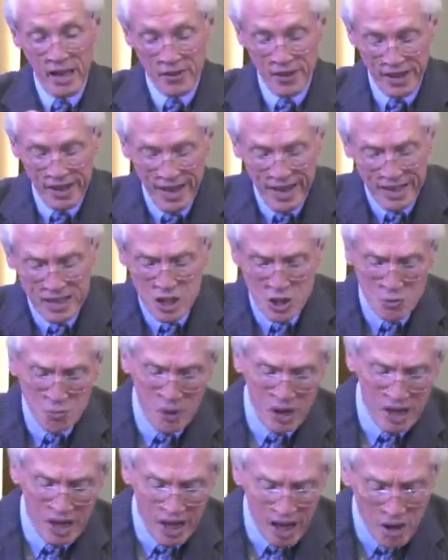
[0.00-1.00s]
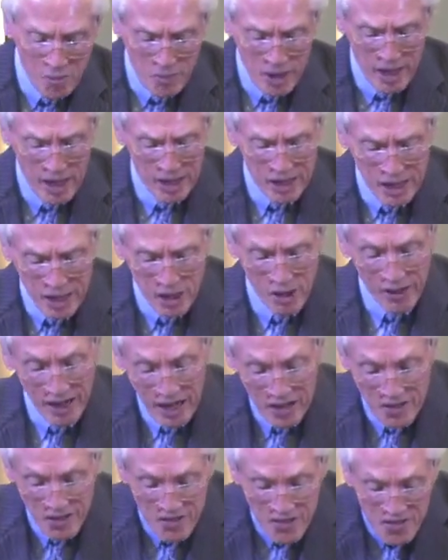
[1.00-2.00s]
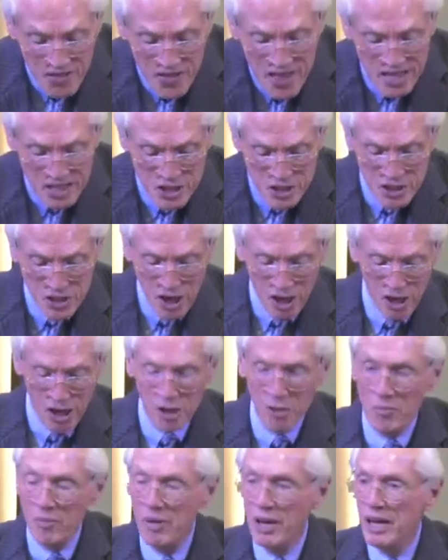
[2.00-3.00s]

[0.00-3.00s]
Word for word: that he is speaking about here in this psalm?